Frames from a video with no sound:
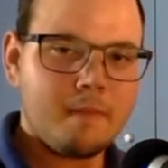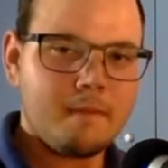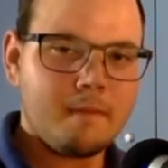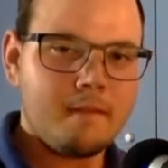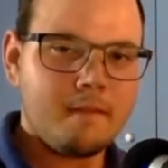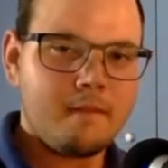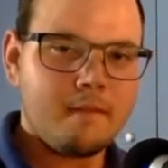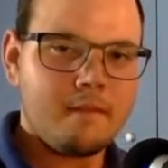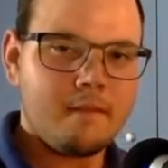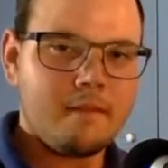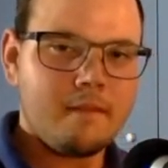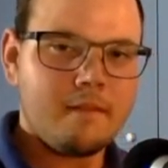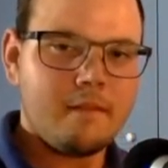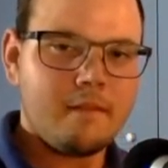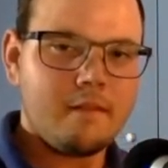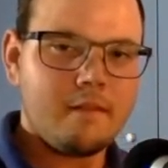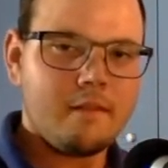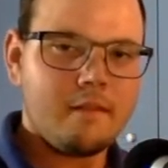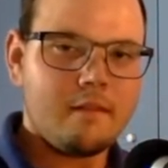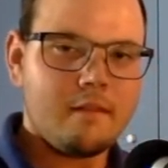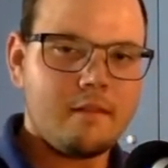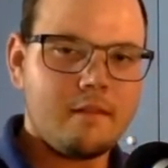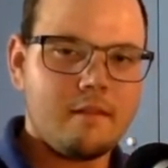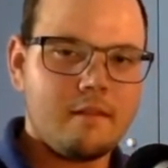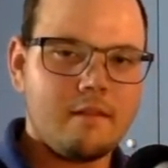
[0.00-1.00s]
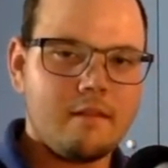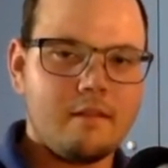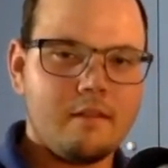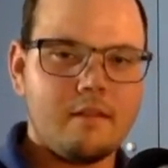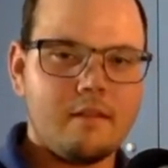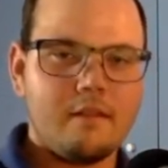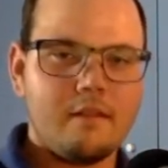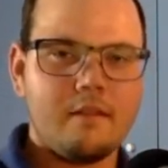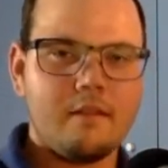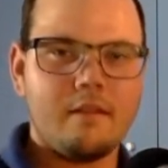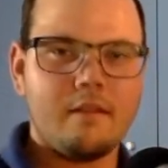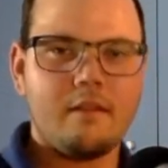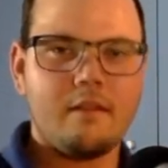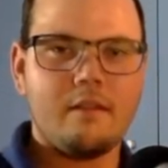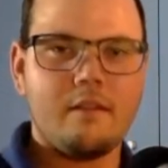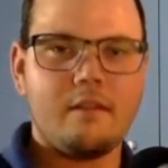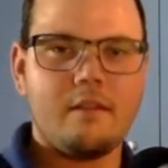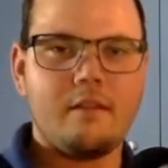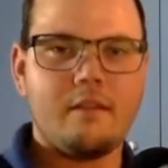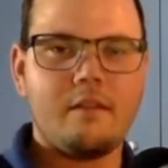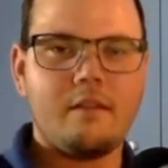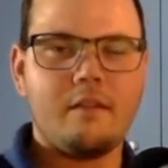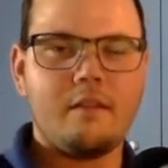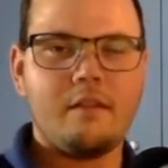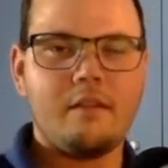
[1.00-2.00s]

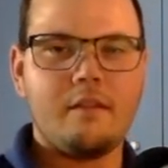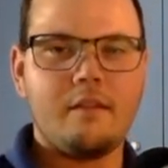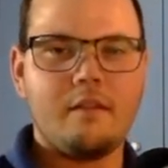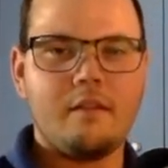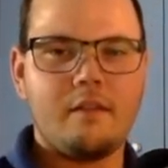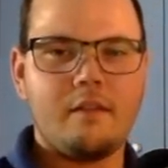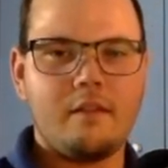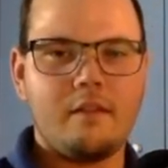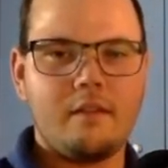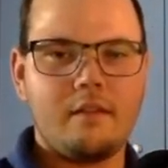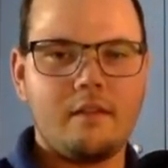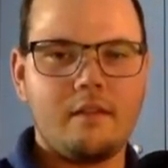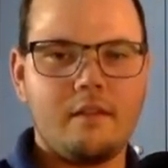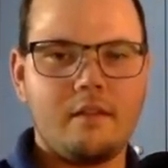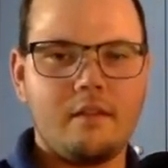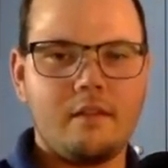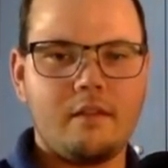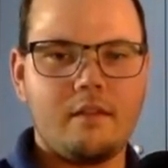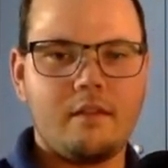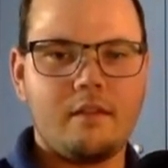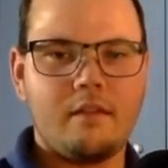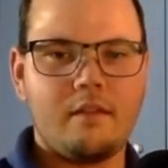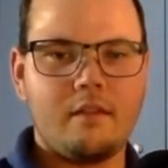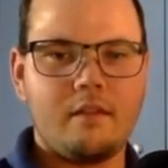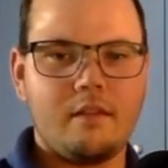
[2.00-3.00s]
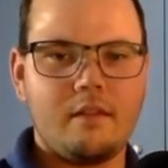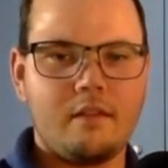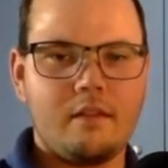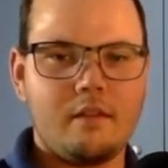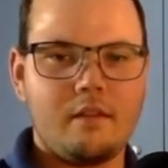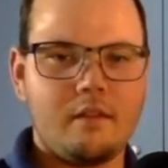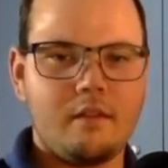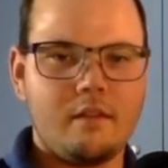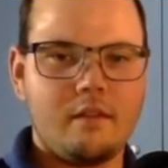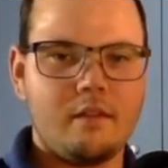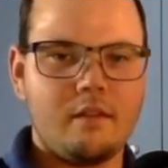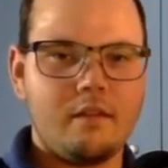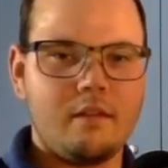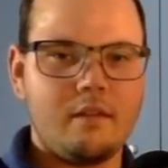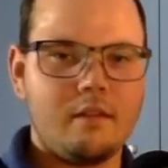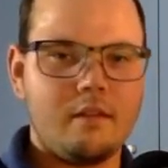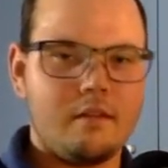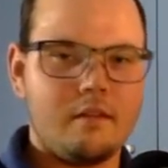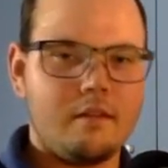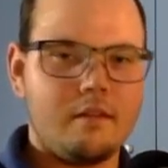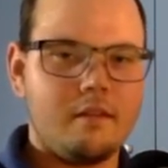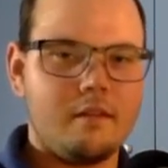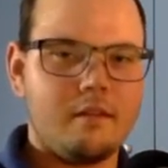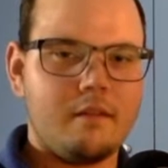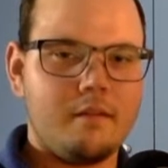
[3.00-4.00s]

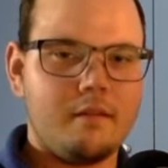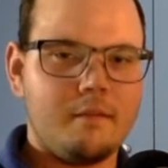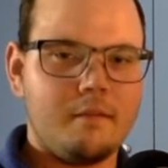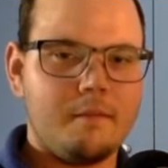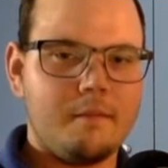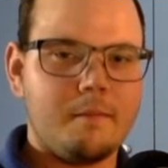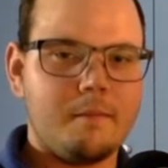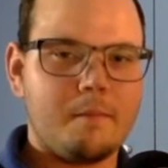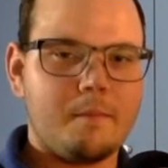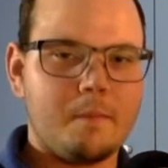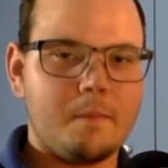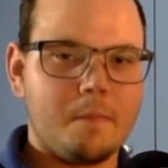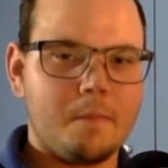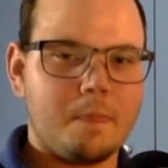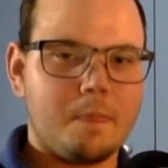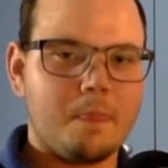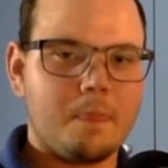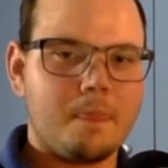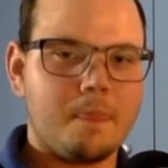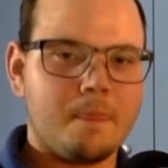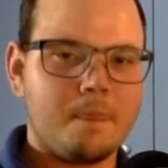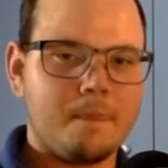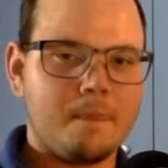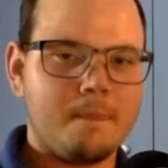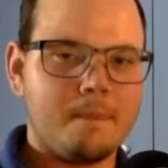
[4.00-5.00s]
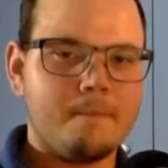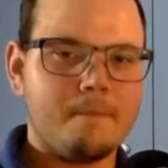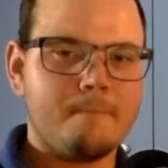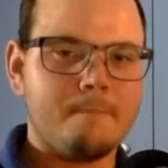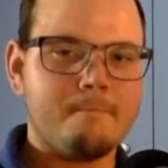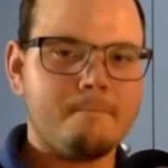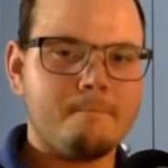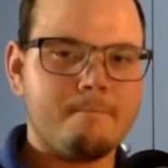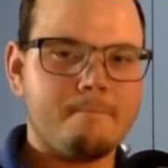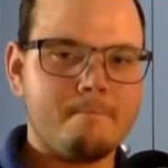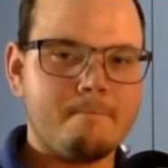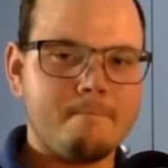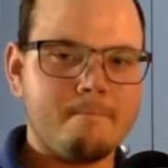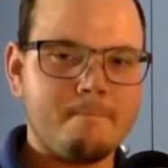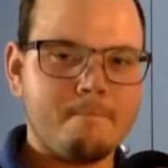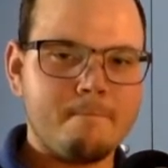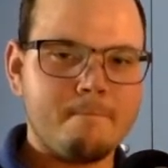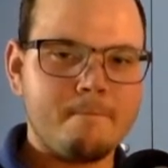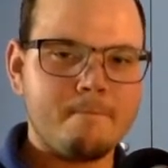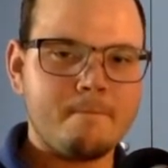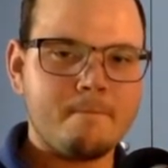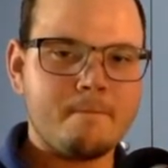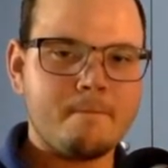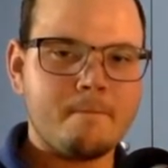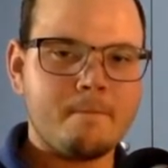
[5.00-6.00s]

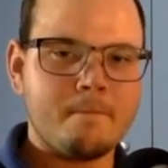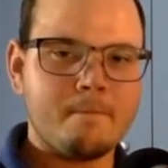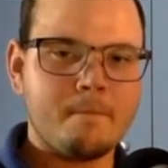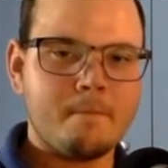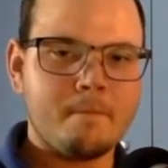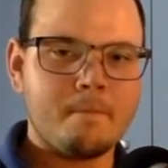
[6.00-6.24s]
No words are spoken by the person on screen.